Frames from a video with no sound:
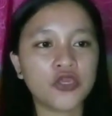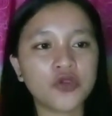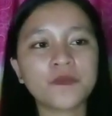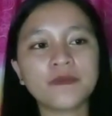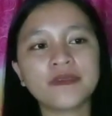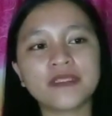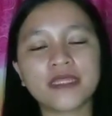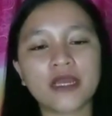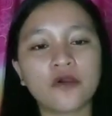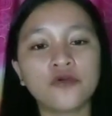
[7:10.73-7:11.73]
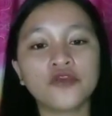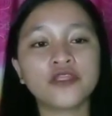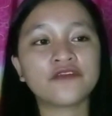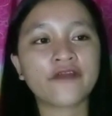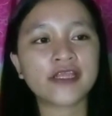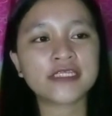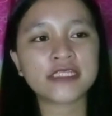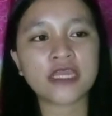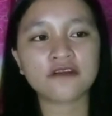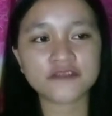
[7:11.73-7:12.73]
UP Mindanao,
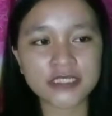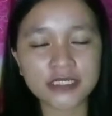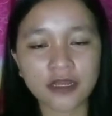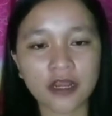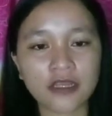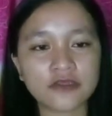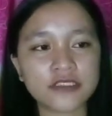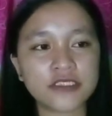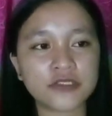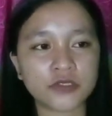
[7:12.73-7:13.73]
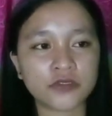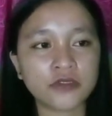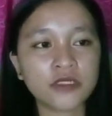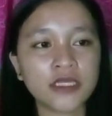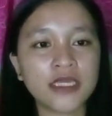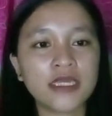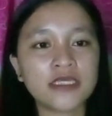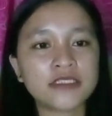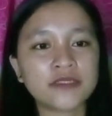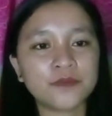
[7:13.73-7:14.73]
University of San Carlos in Solog,
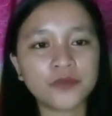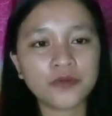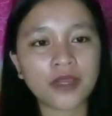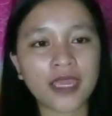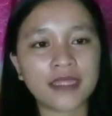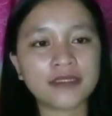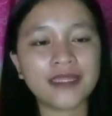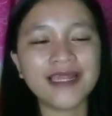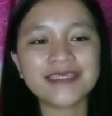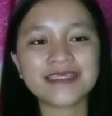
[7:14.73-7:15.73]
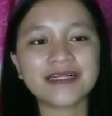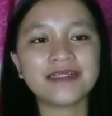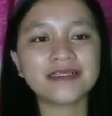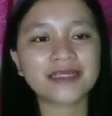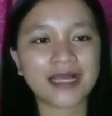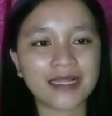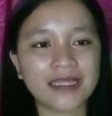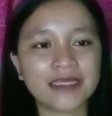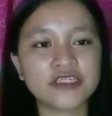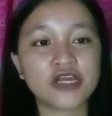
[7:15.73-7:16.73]
Cebu, and De La Salle
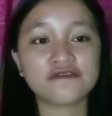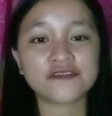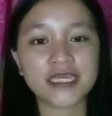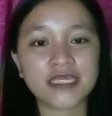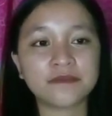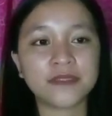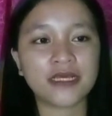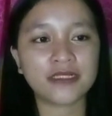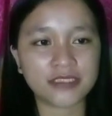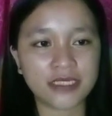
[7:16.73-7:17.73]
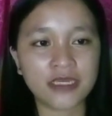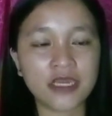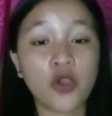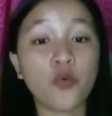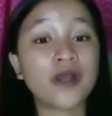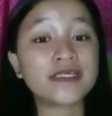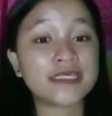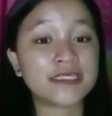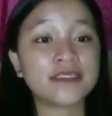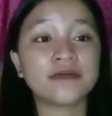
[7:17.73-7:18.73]
College of St. Benaldi was
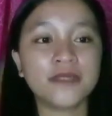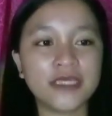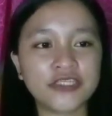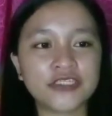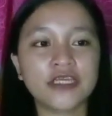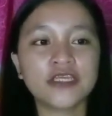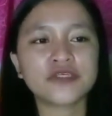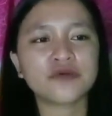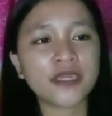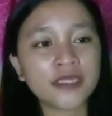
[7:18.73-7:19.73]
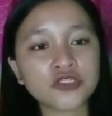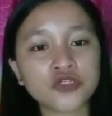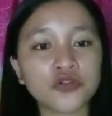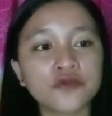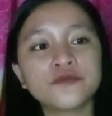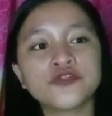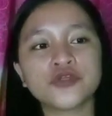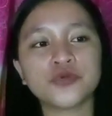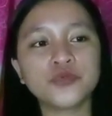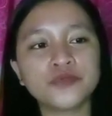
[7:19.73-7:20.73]
established. So each group
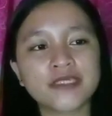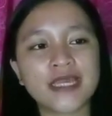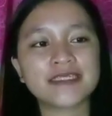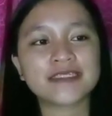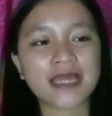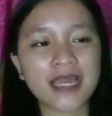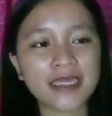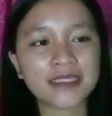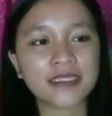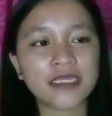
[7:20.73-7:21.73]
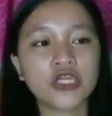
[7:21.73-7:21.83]
chose a site